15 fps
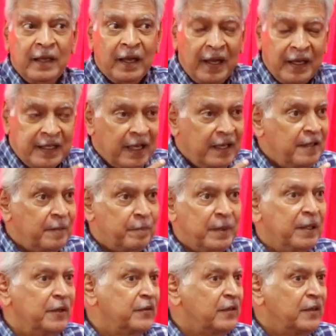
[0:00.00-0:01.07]
I tell the
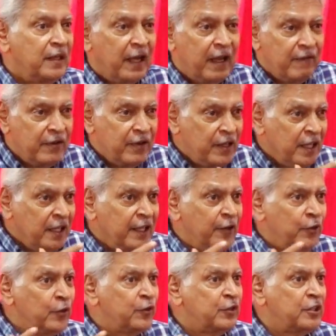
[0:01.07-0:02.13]
person everything
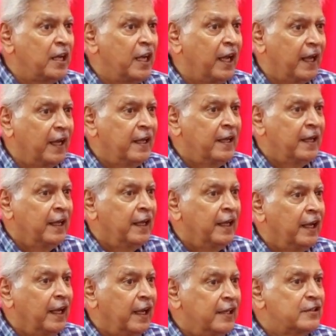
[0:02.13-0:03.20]
that you share
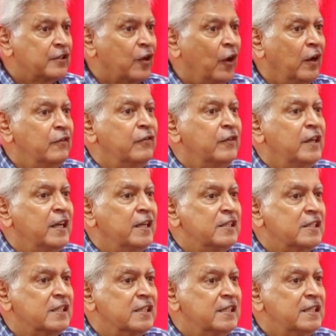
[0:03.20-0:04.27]
is
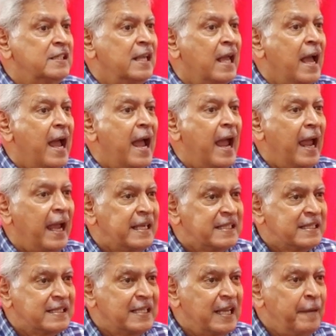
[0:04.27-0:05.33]
confidential
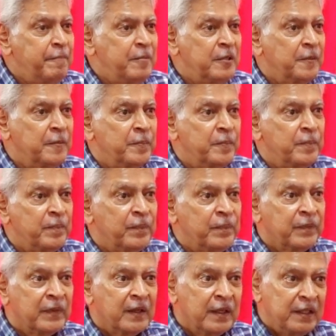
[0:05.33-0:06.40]
except
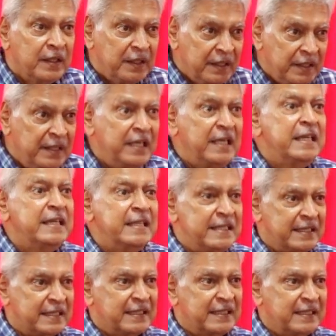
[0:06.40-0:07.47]

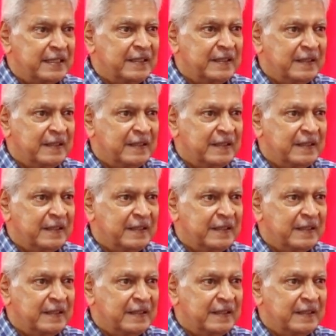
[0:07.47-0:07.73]
these.